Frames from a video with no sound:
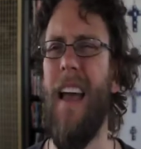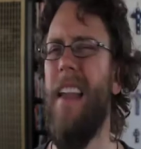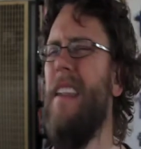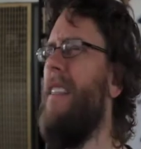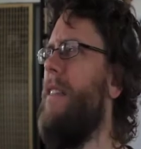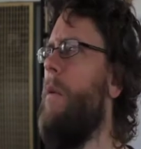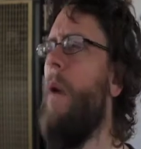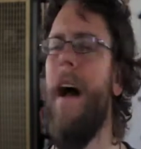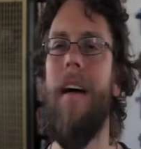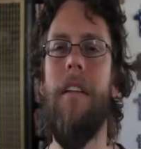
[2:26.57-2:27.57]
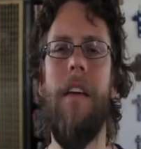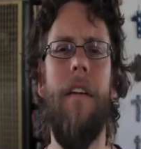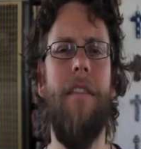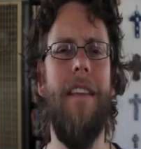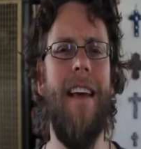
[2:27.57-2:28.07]
And the wild
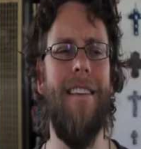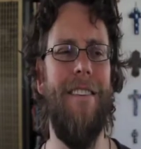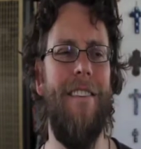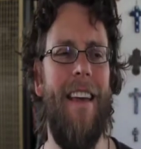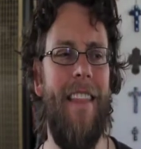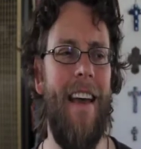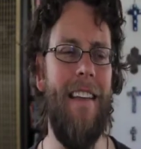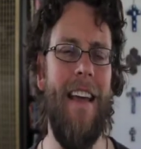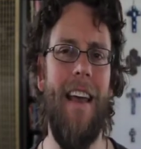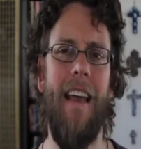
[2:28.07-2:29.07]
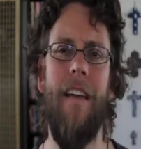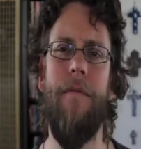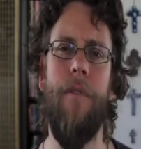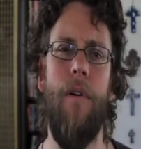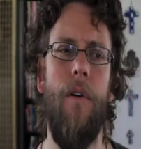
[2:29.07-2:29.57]
of the desert in that day
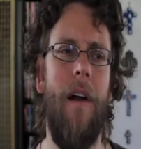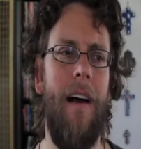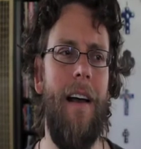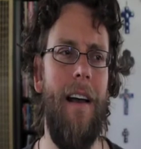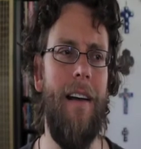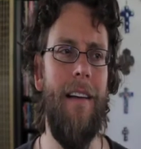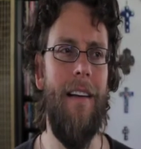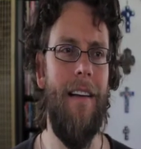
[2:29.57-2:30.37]
for a